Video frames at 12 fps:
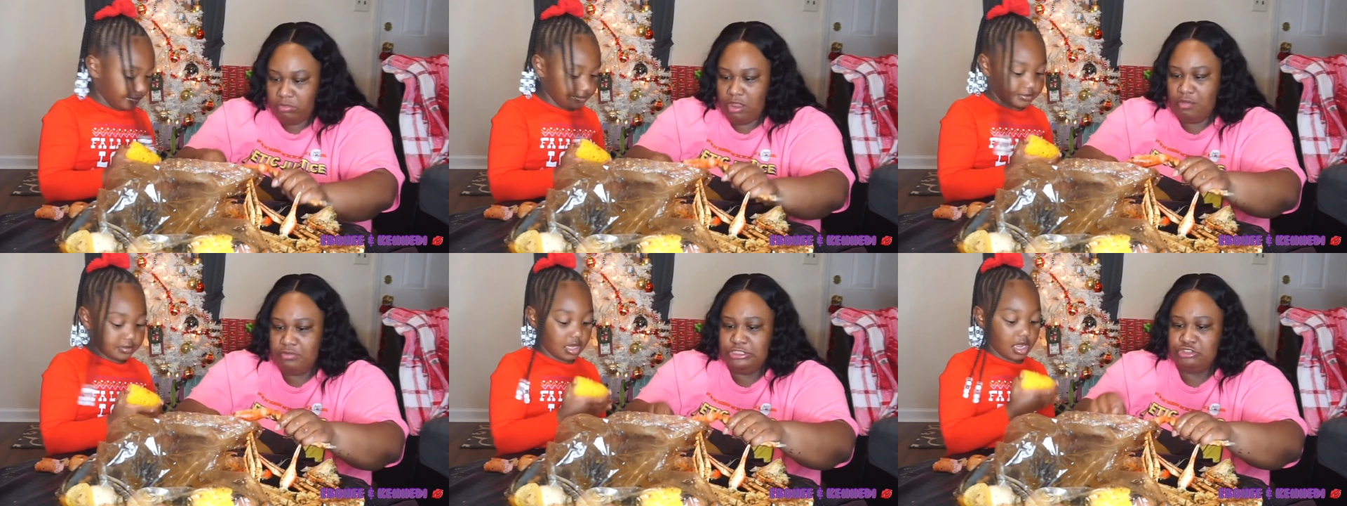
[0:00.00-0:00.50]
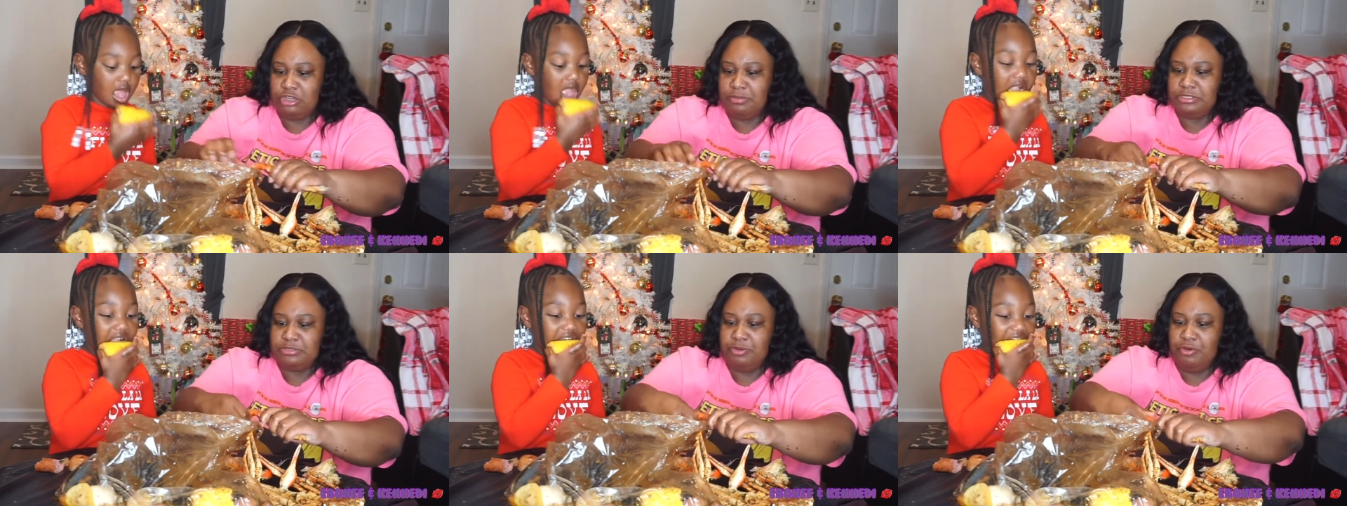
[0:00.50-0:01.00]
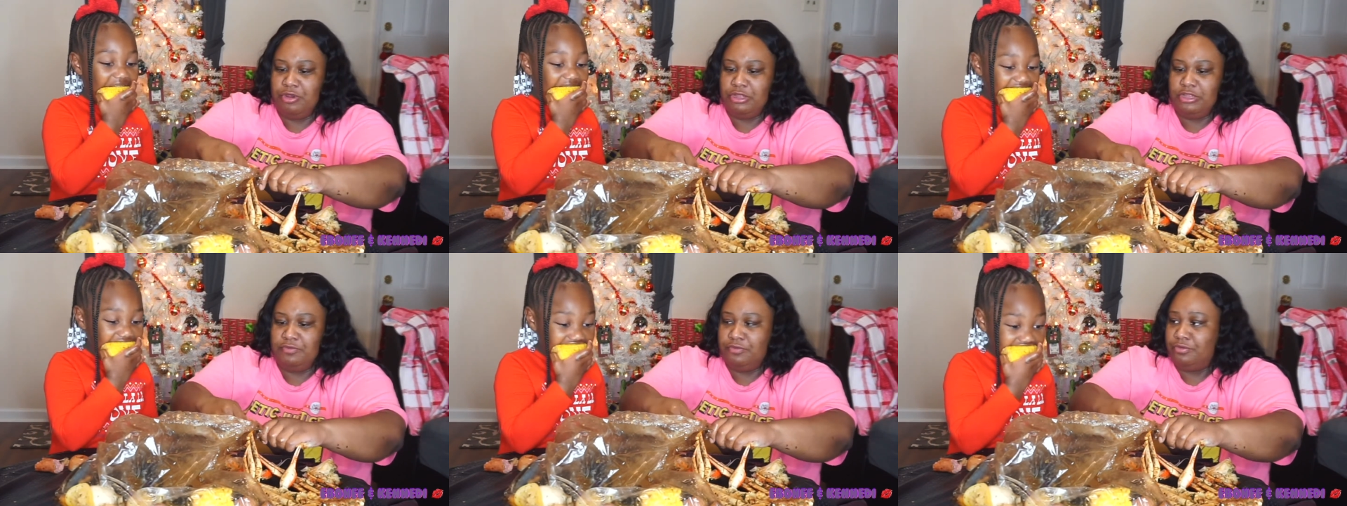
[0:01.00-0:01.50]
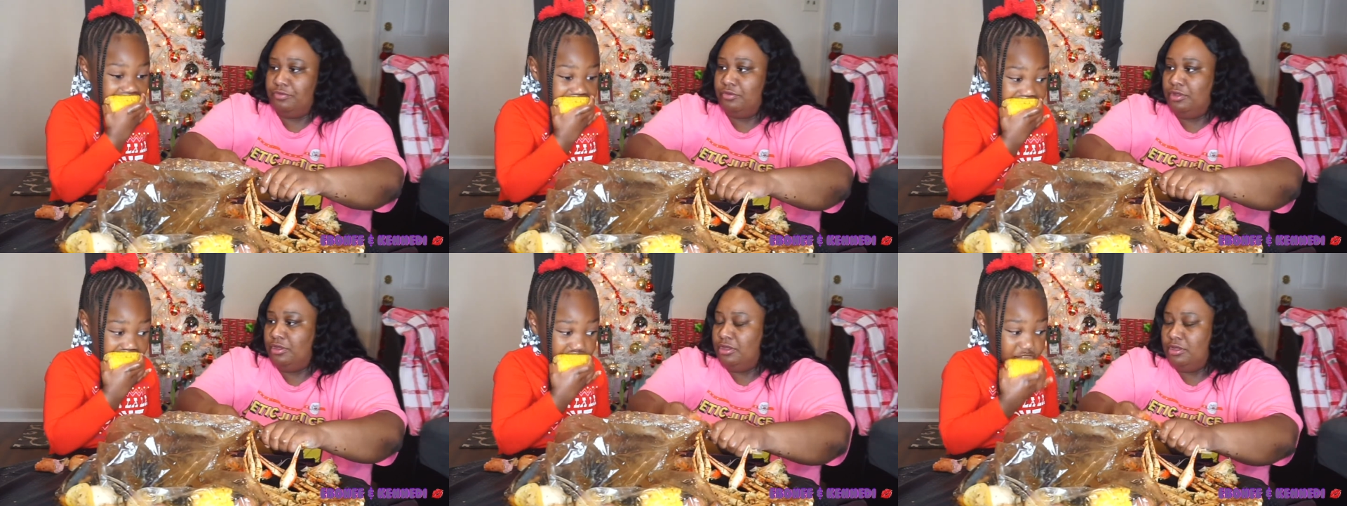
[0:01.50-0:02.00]
Speaker 1: When you am trying to mess up your grand living room.
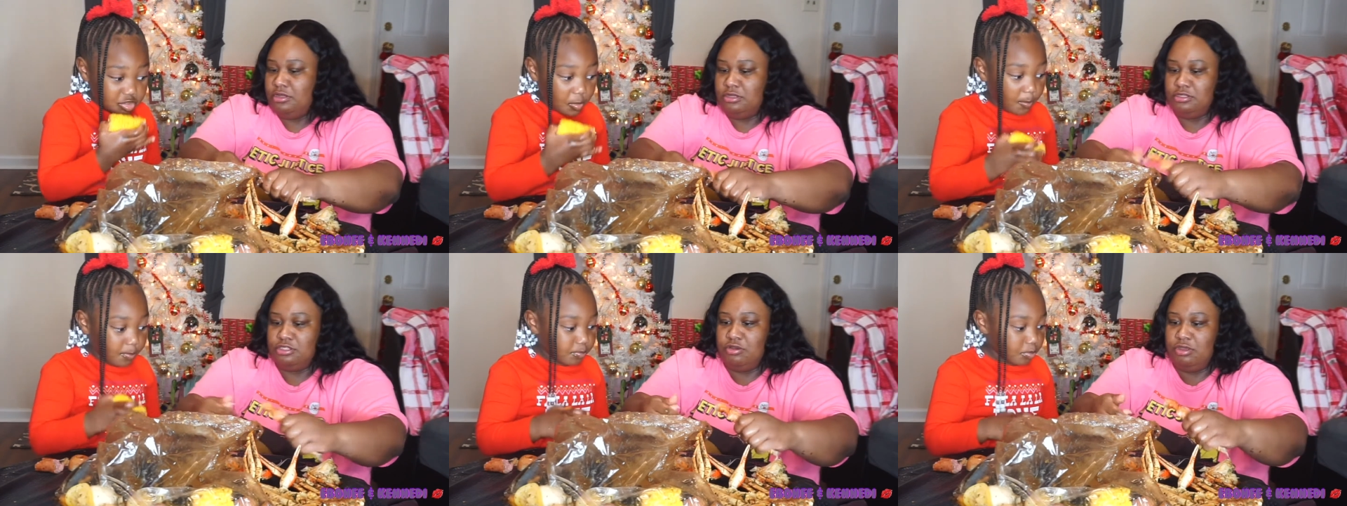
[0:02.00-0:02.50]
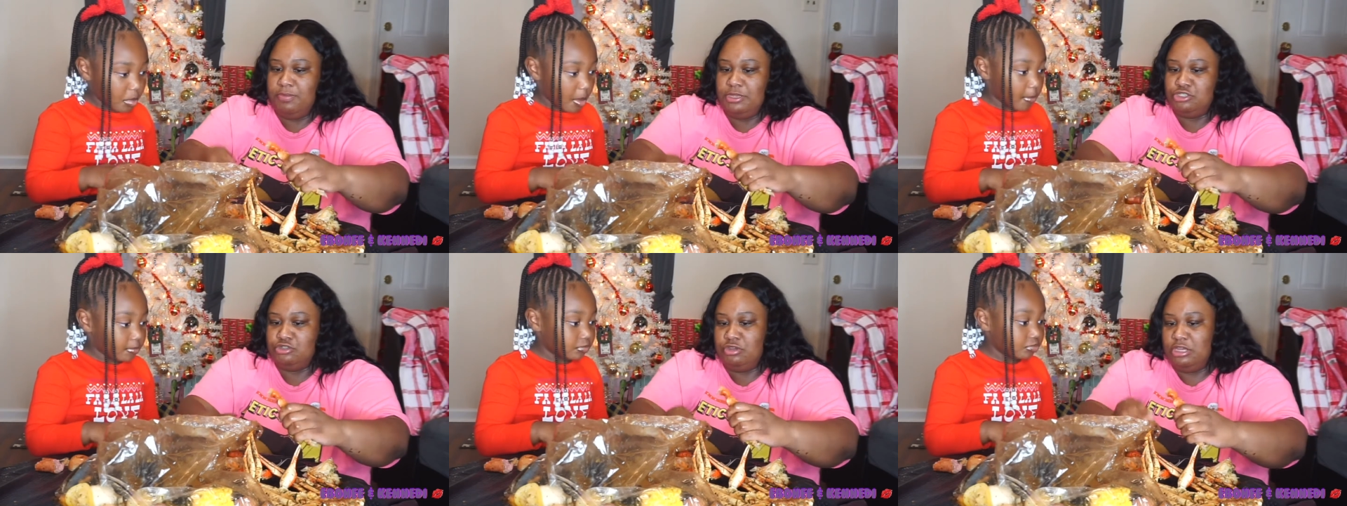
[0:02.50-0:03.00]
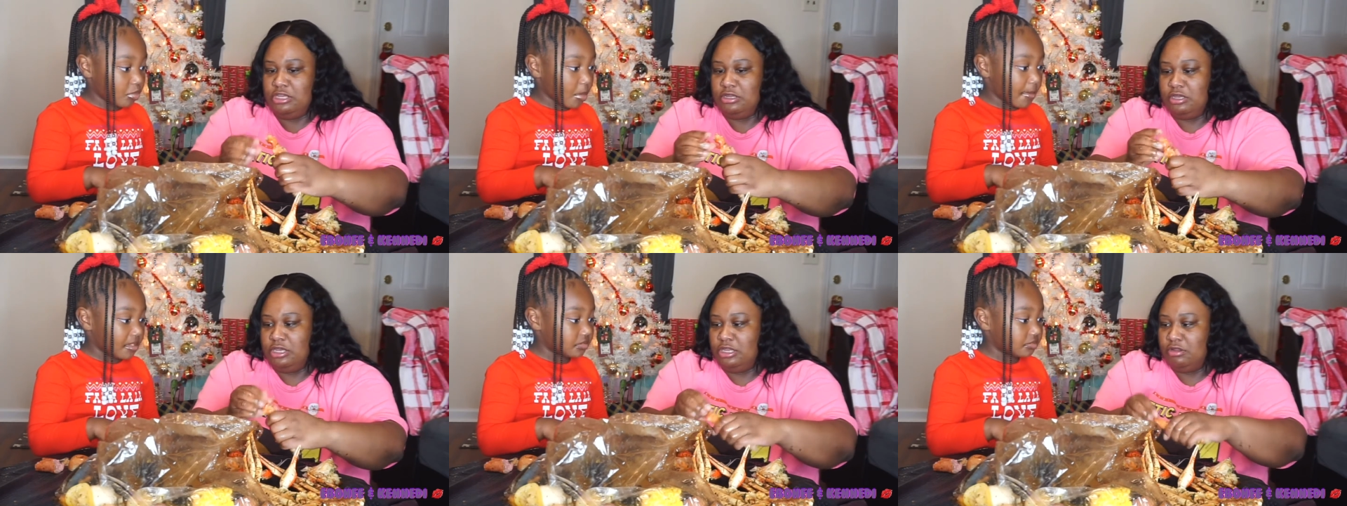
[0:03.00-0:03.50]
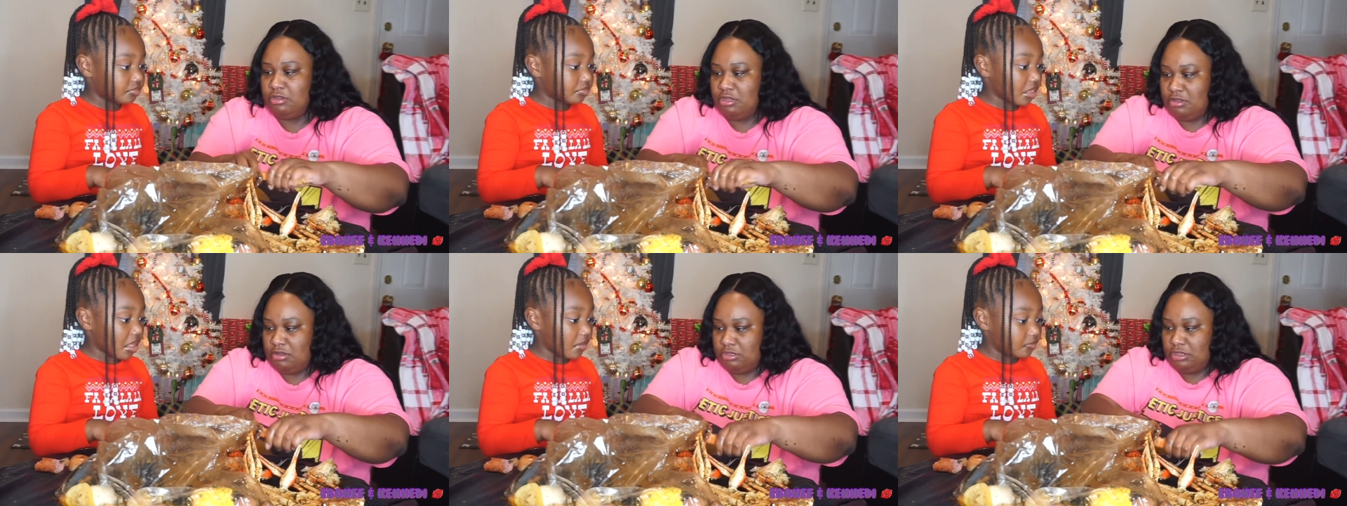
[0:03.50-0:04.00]
So make sure you eat eat on the
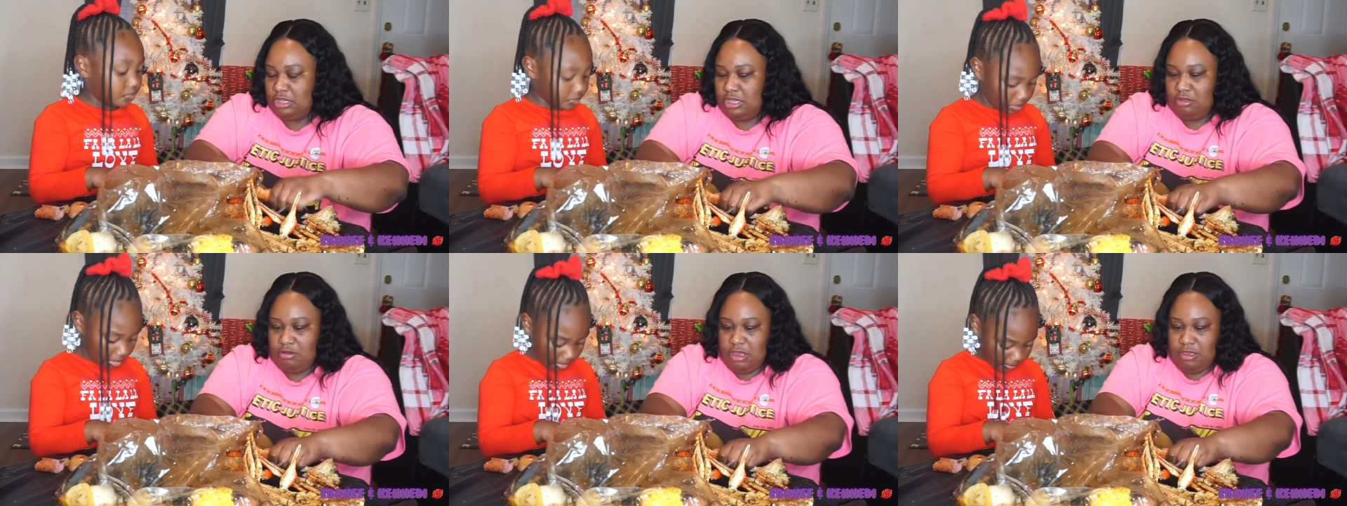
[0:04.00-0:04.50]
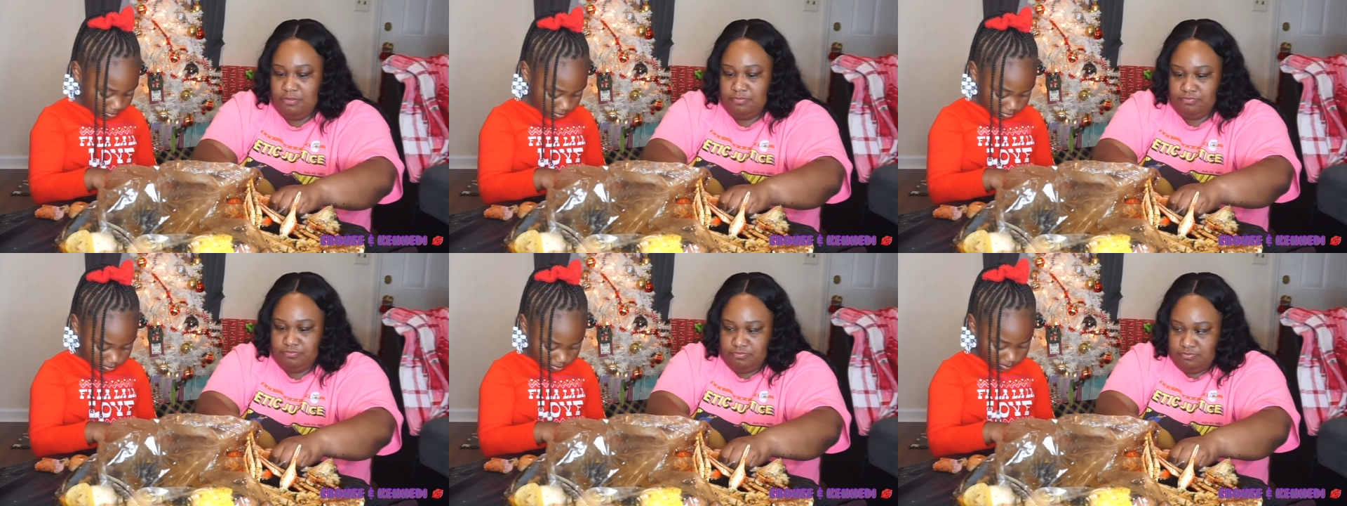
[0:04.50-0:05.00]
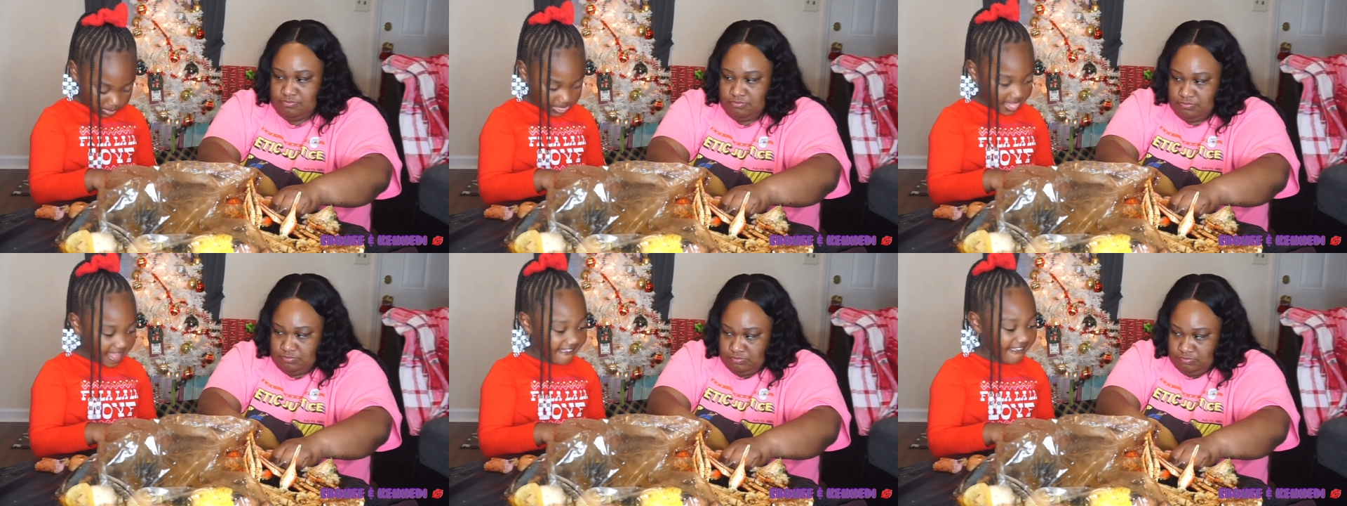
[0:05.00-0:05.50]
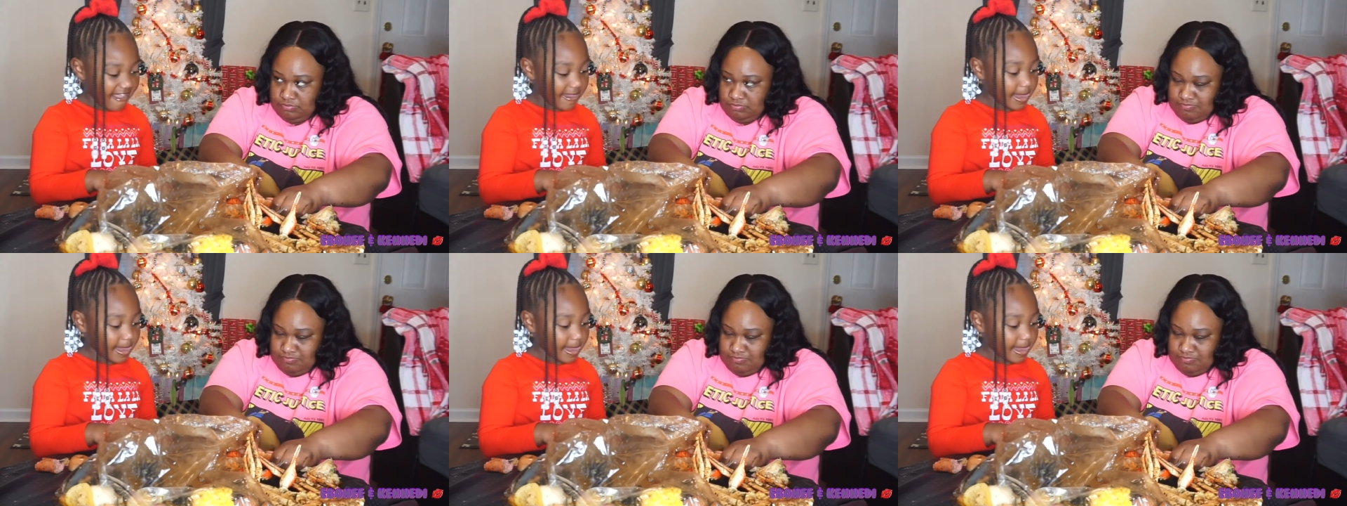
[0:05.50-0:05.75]
on the thing, okay? Okay.